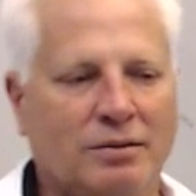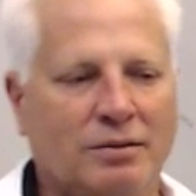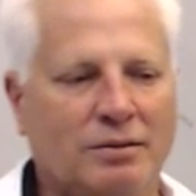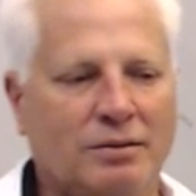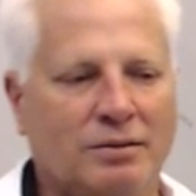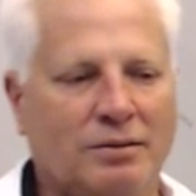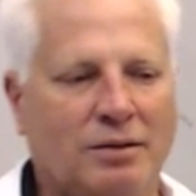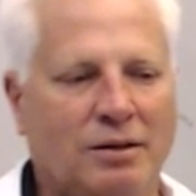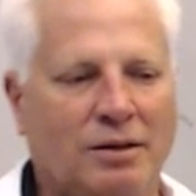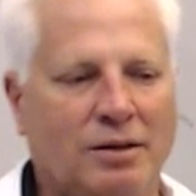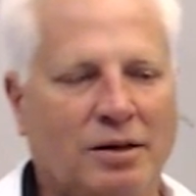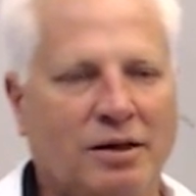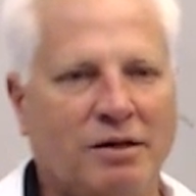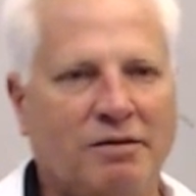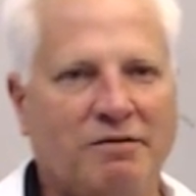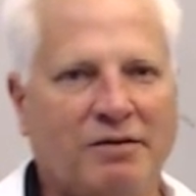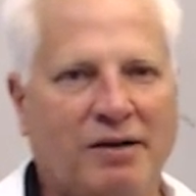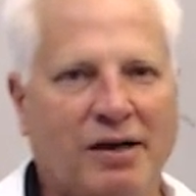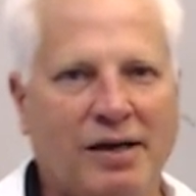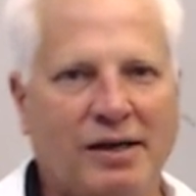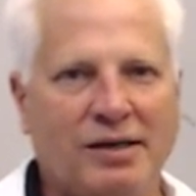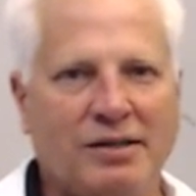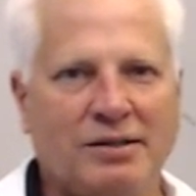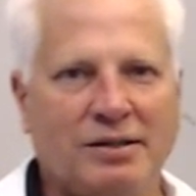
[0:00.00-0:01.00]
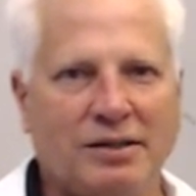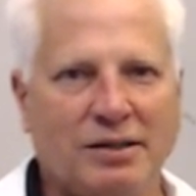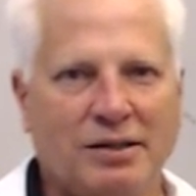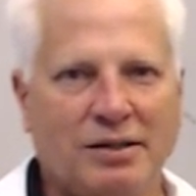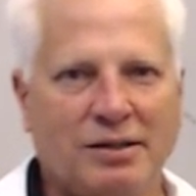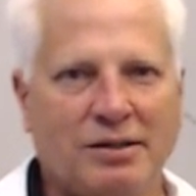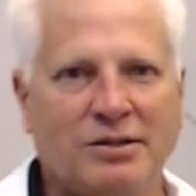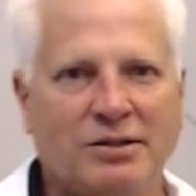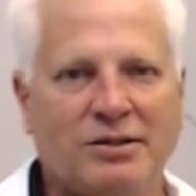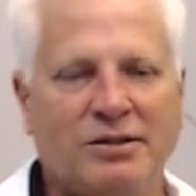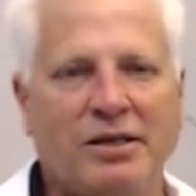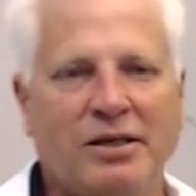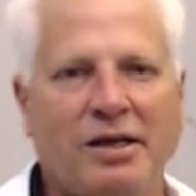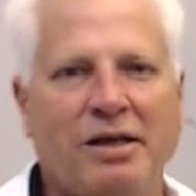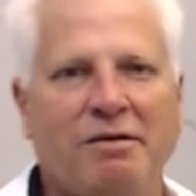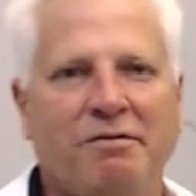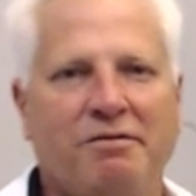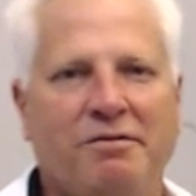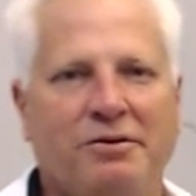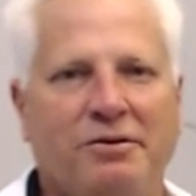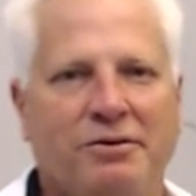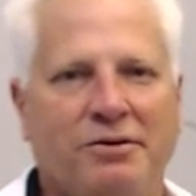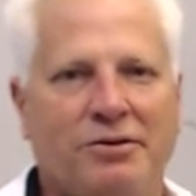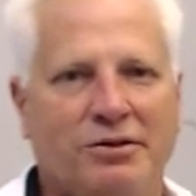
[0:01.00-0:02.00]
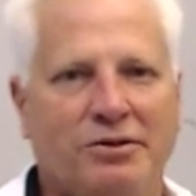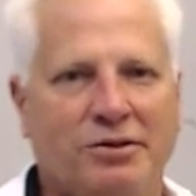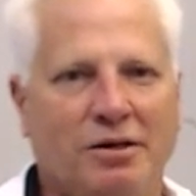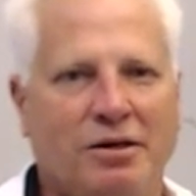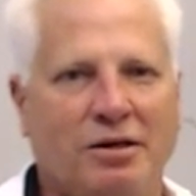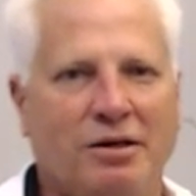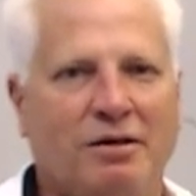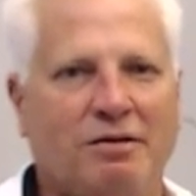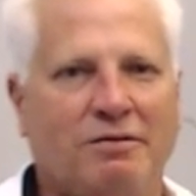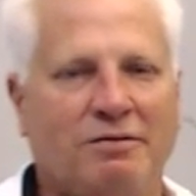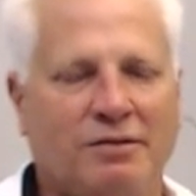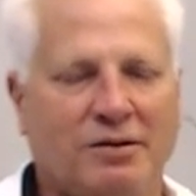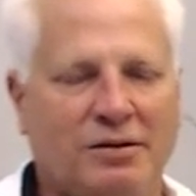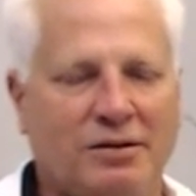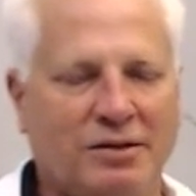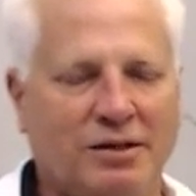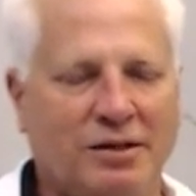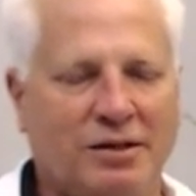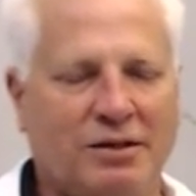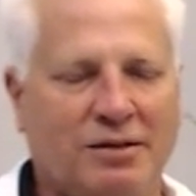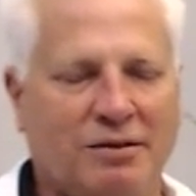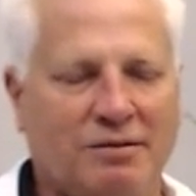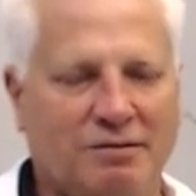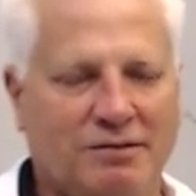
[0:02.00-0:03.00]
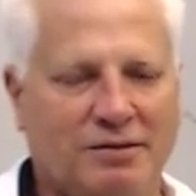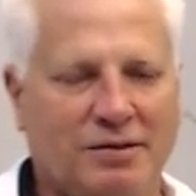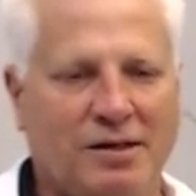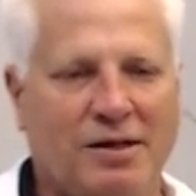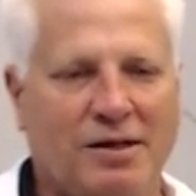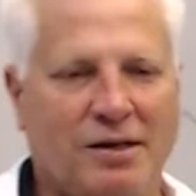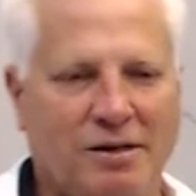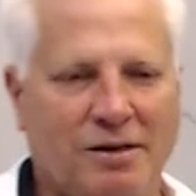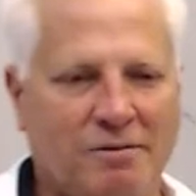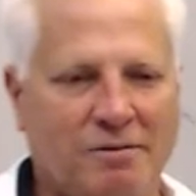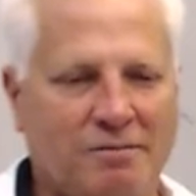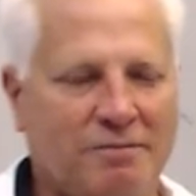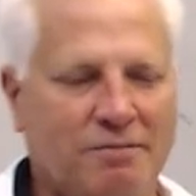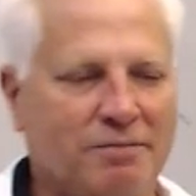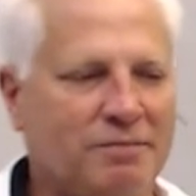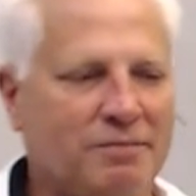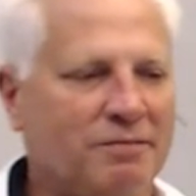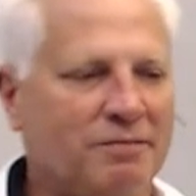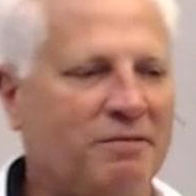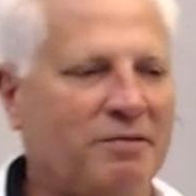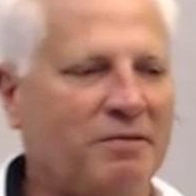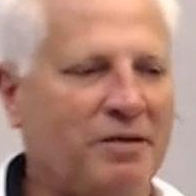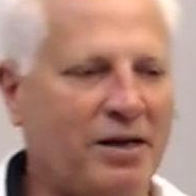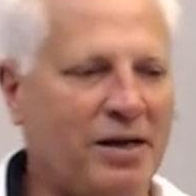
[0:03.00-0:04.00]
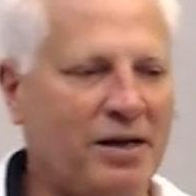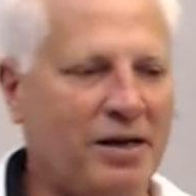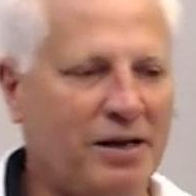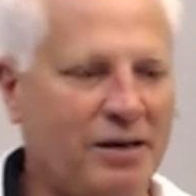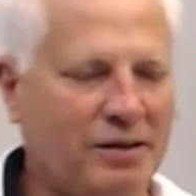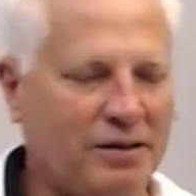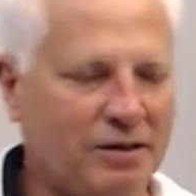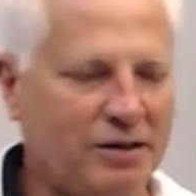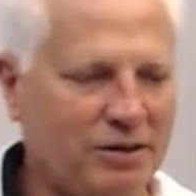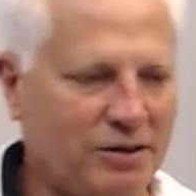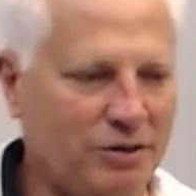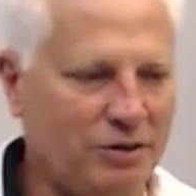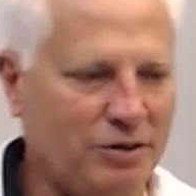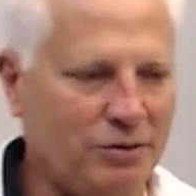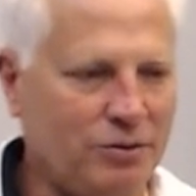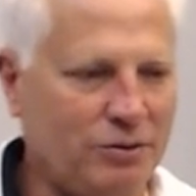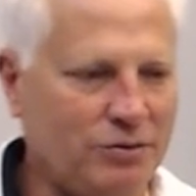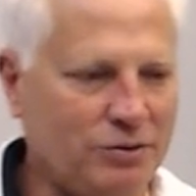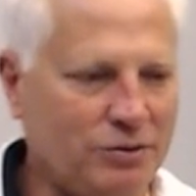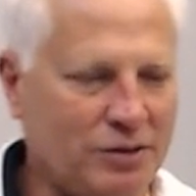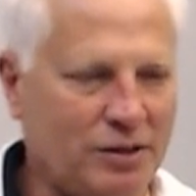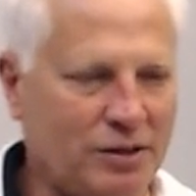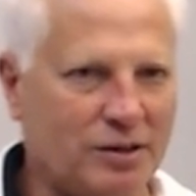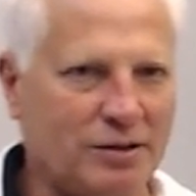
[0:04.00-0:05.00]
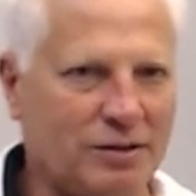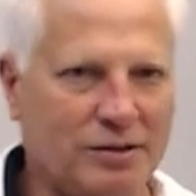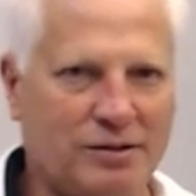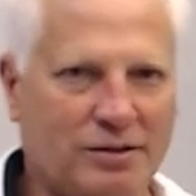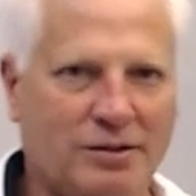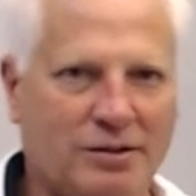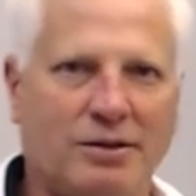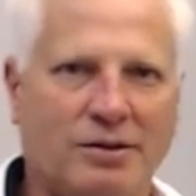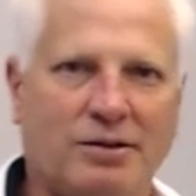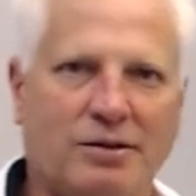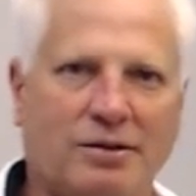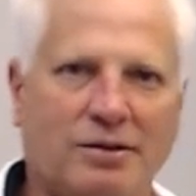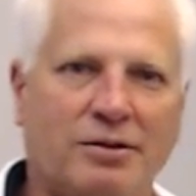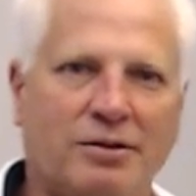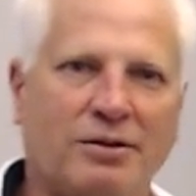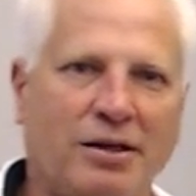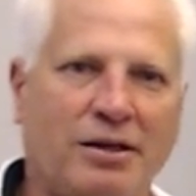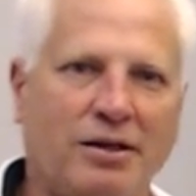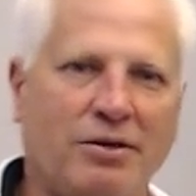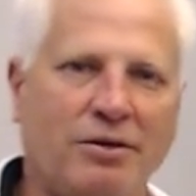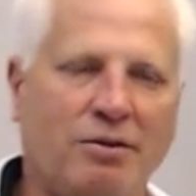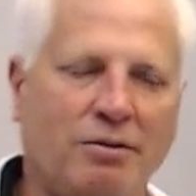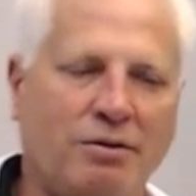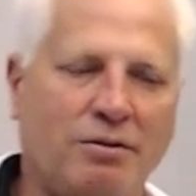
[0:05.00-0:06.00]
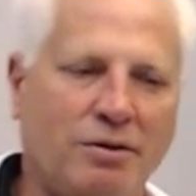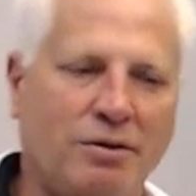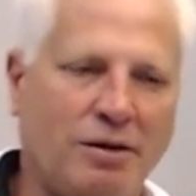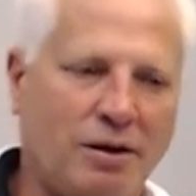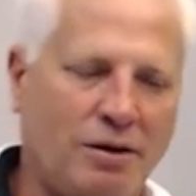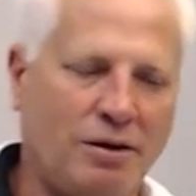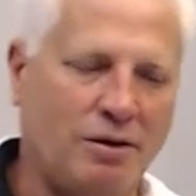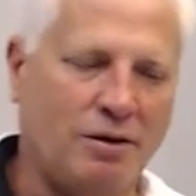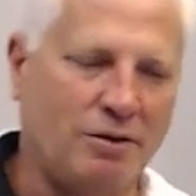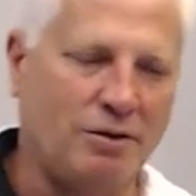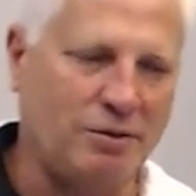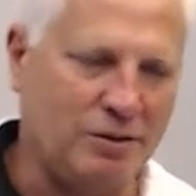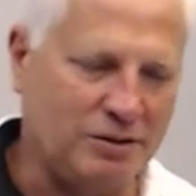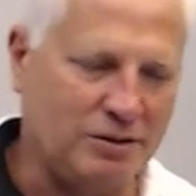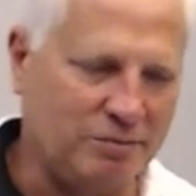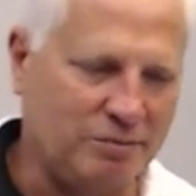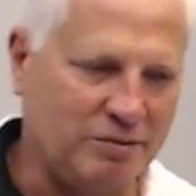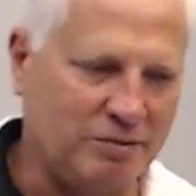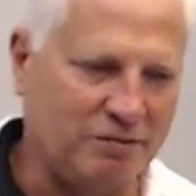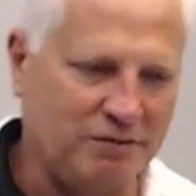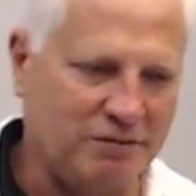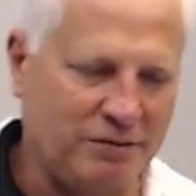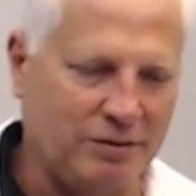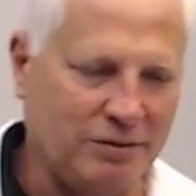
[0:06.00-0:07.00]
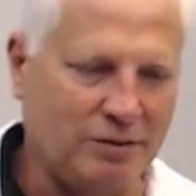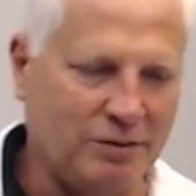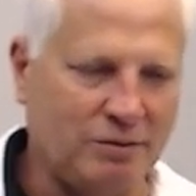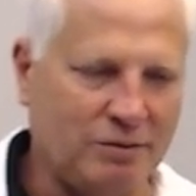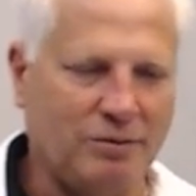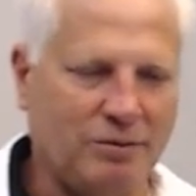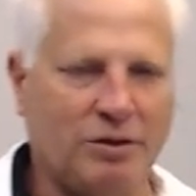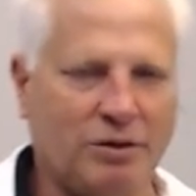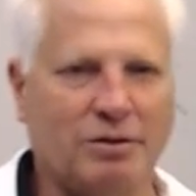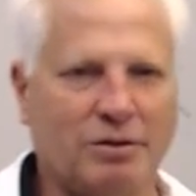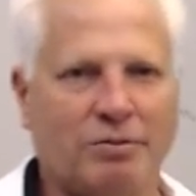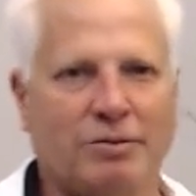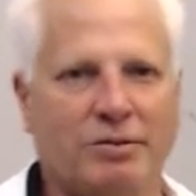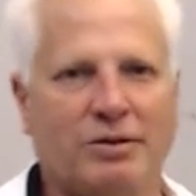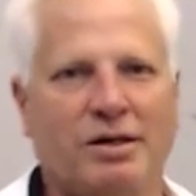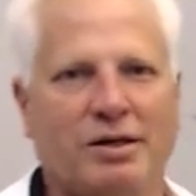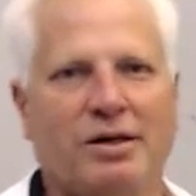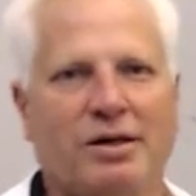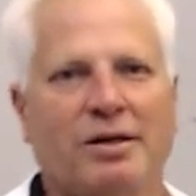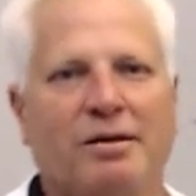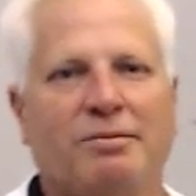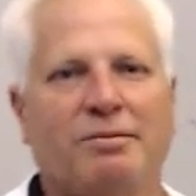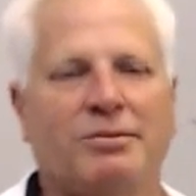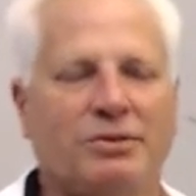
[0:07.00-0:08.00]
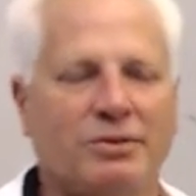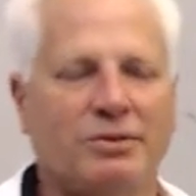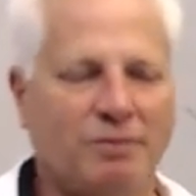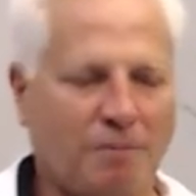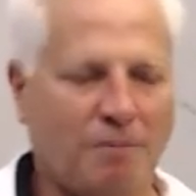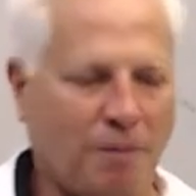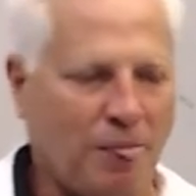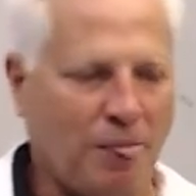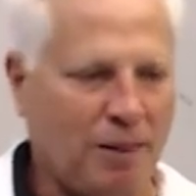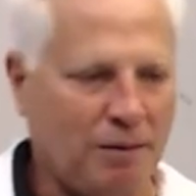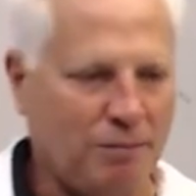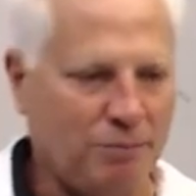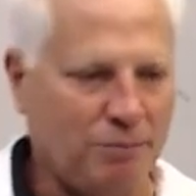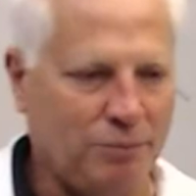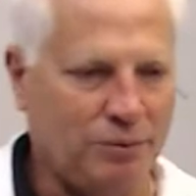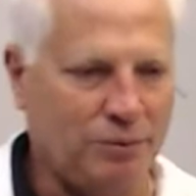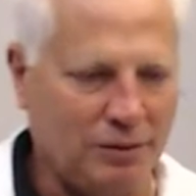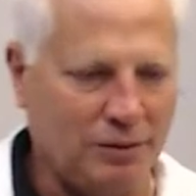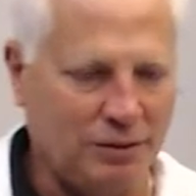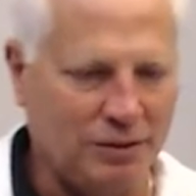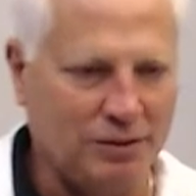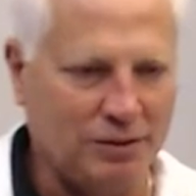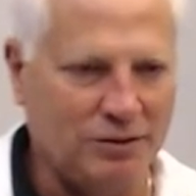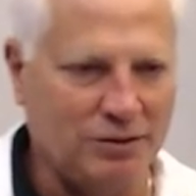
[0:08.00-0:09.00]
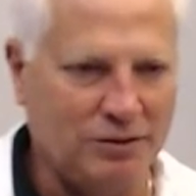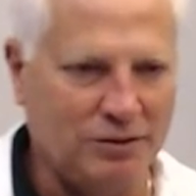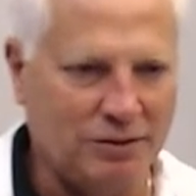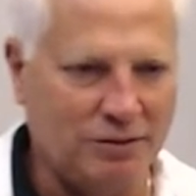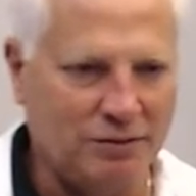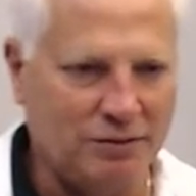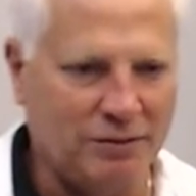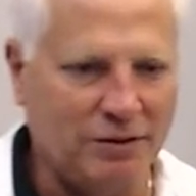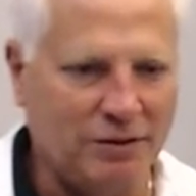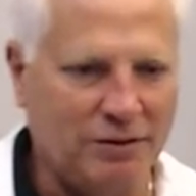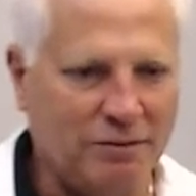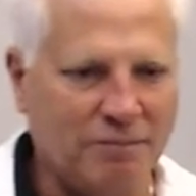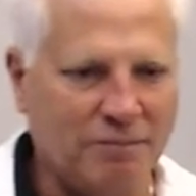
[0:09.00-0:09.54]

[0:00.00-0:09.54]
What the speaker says: our advice is save yourself a ton of time. Find a used ugly cylinder that you know has been filled multiple times. Put it on your generator.